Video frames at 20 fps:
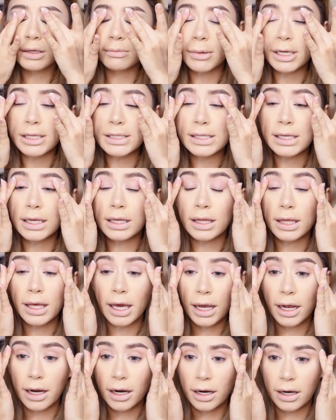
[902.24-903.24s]
I think my
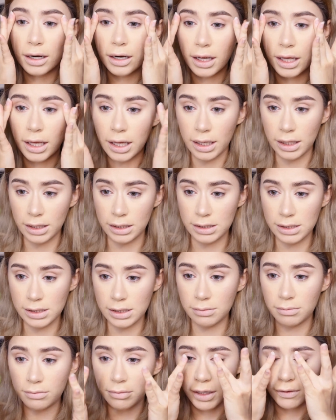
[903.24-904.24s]
skincare
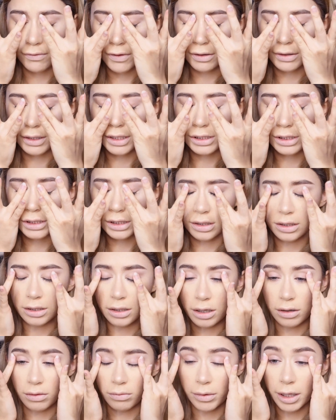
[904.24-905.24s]
and my
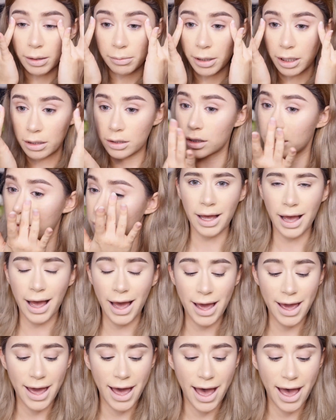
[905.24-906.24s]
foundation are way better.
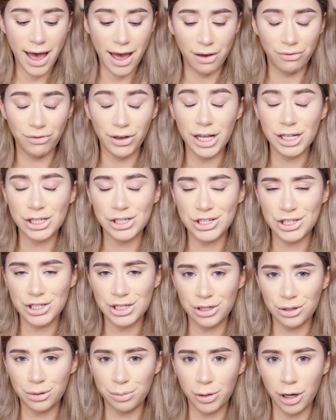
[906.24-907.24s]
I have
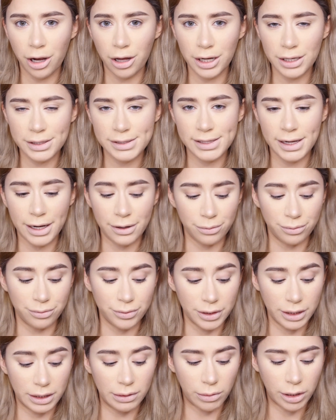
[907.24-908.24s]
two products I
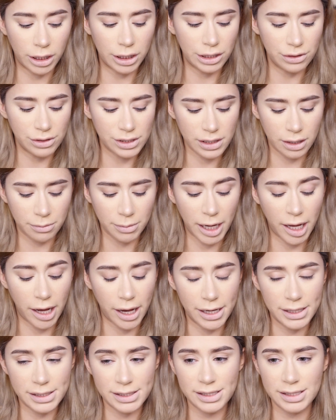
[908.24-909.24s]
really want to use on my
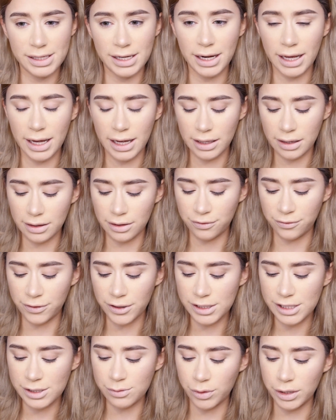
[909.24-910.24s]
eyes today. The
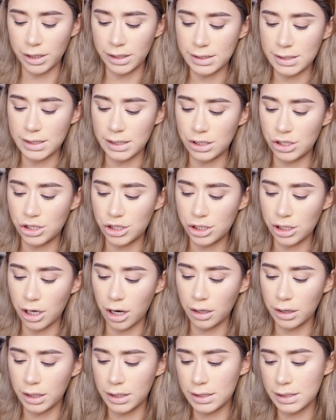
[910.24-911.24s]
first one is the
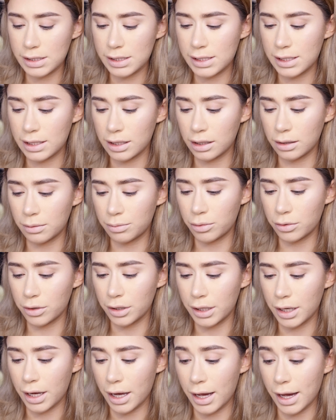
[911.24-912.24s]
Charlotte
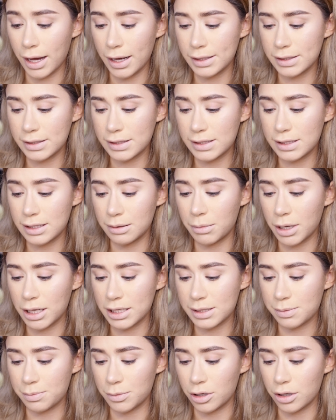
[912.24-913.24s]
Tilbury Eyes to
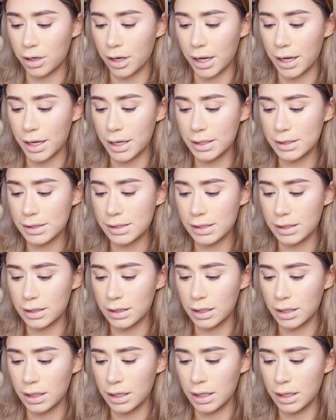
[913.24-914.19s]
Mesmerize